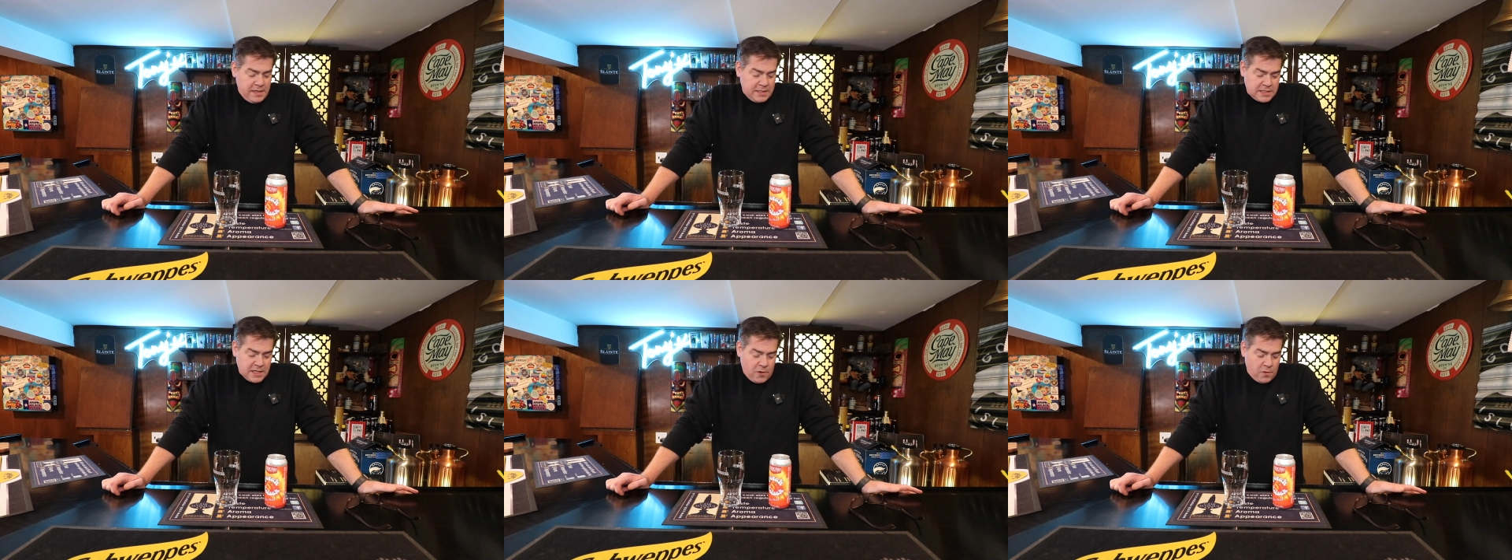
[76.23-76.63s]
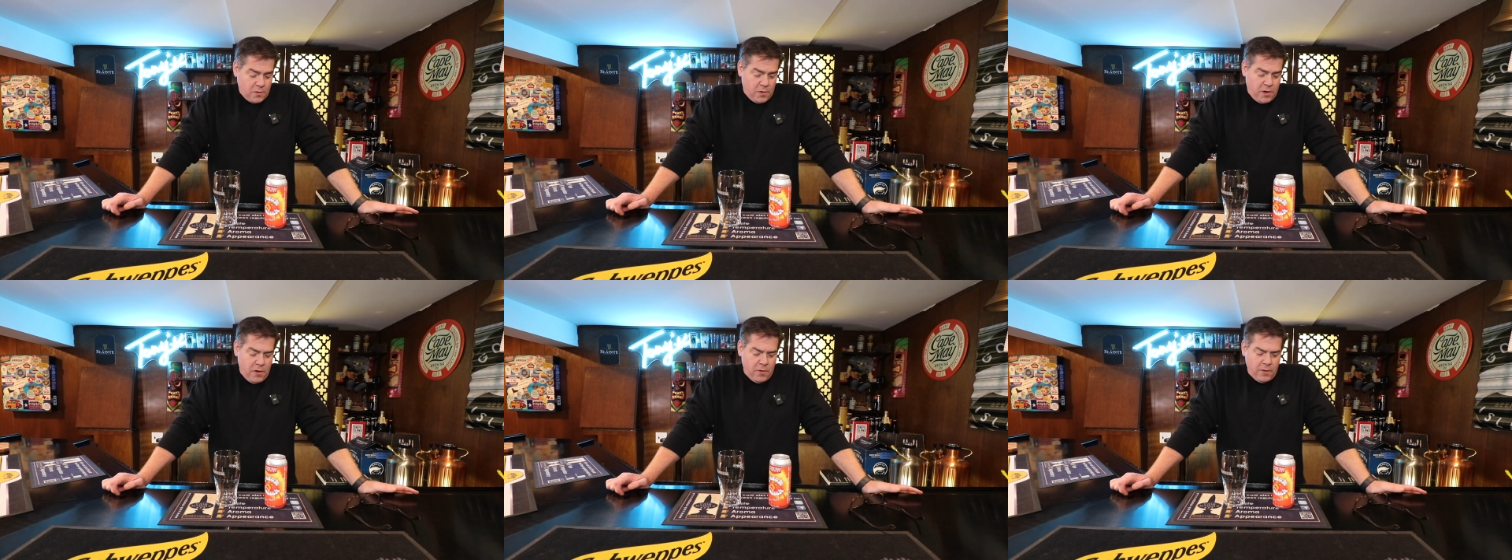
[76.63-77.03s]

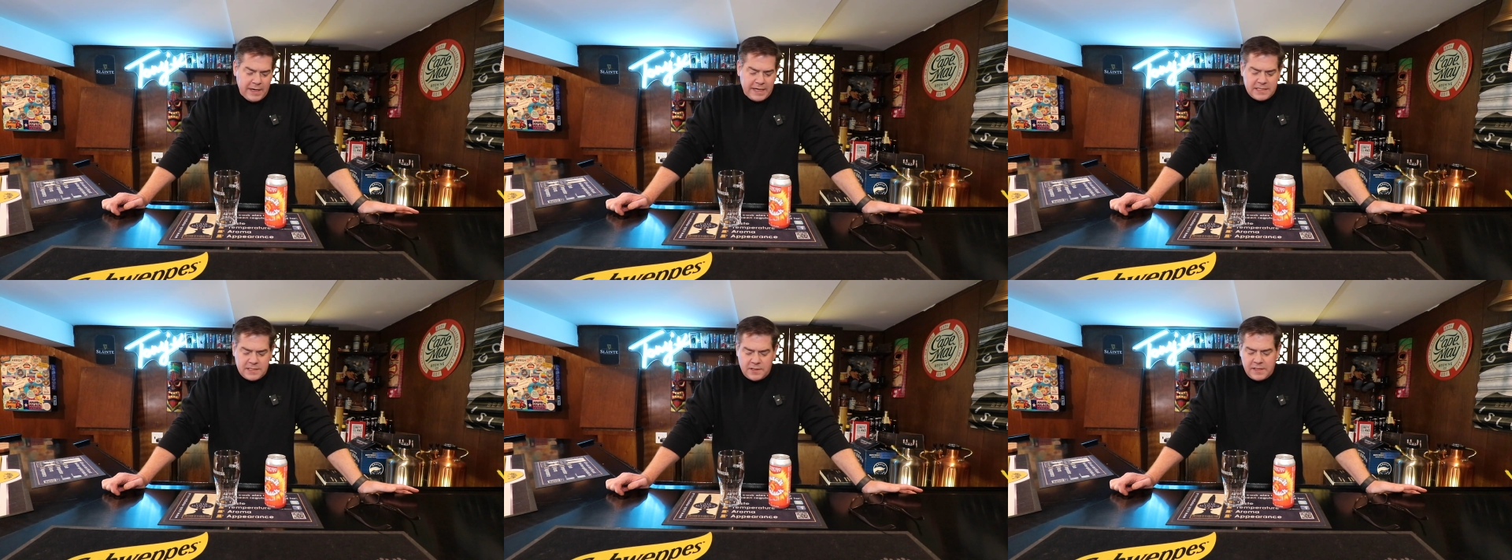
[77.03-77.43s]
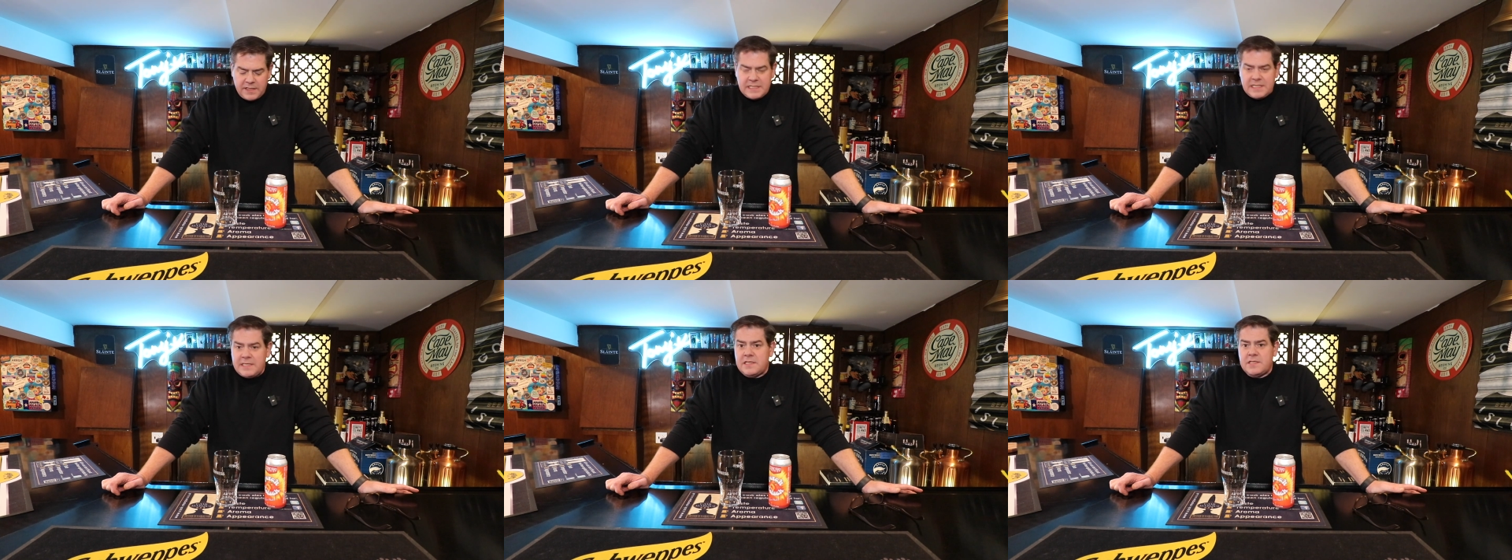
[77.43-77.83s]
So when I saw
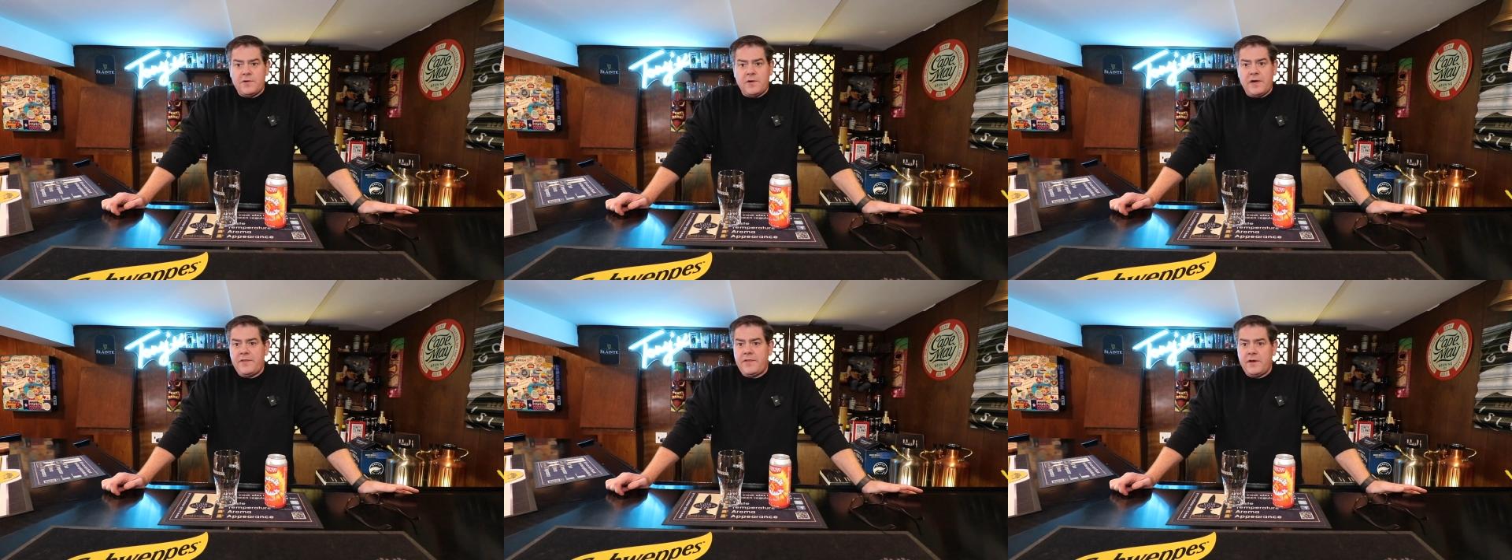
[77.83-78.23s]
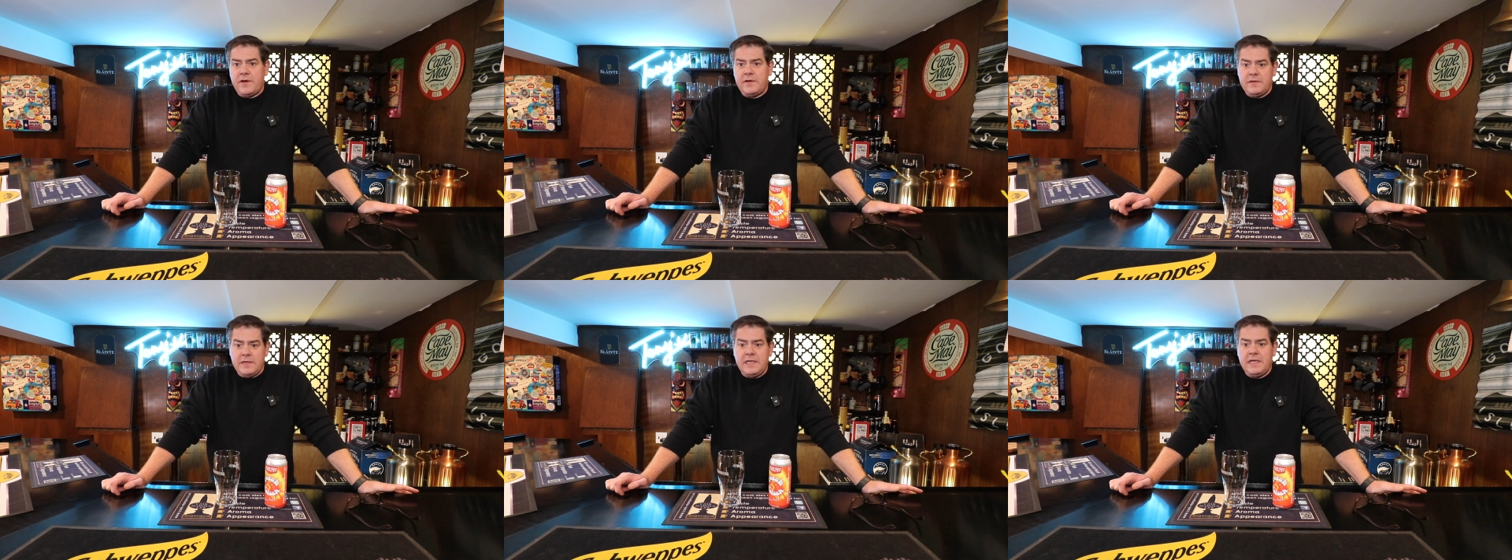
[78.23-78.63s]
this in the store, I
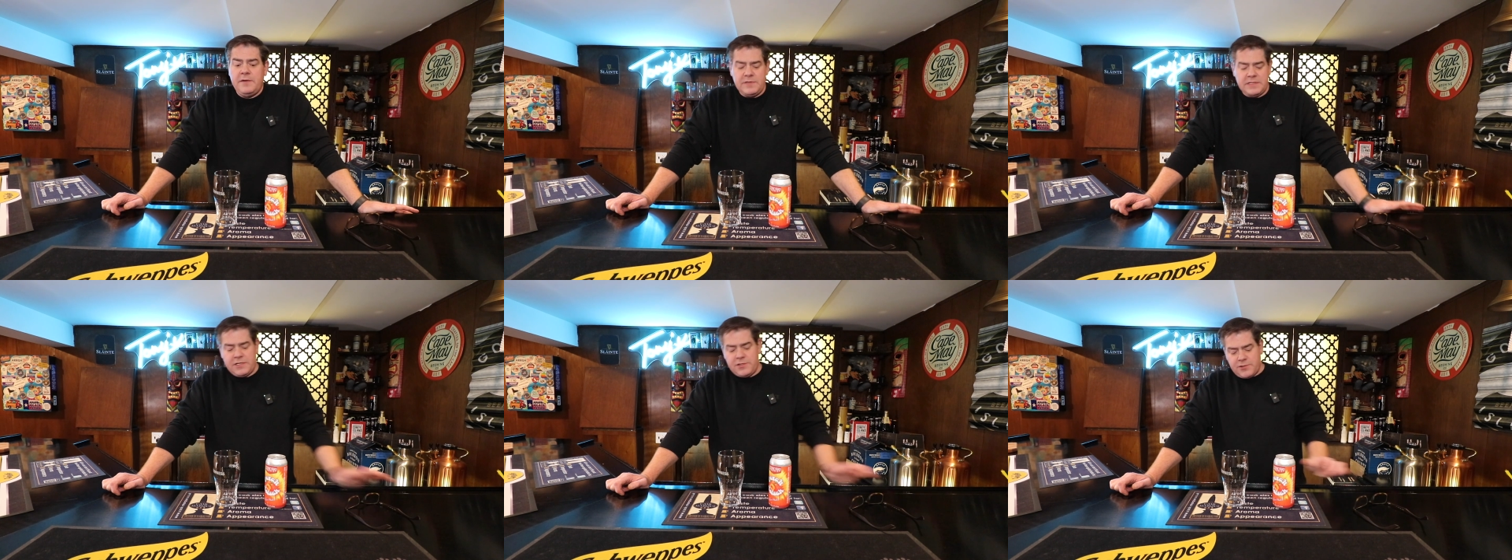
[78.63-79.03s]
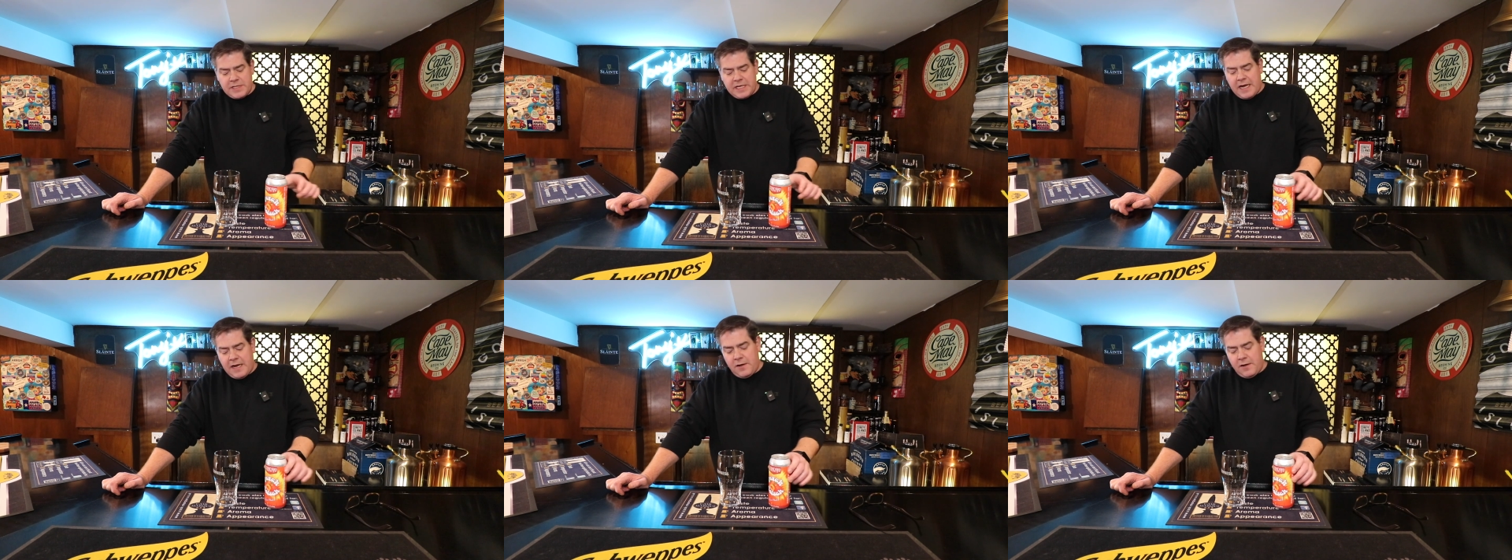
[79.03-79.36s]
thought it was interesting.